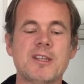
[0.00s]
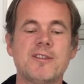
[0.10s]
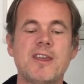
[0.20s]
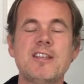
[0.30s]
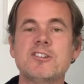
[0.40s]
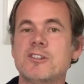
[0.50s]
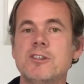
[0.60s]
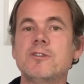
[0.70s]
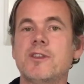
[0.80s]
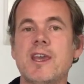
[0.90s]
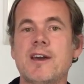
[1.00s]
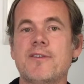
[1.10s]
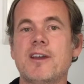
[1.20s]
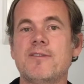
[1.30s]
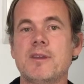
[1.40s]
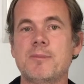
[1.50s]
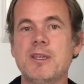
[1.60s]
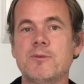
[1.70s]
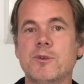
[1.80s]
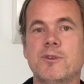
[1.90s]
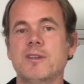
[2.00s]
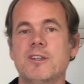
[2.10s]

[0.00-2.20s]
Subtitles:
they just use the FIVB rules,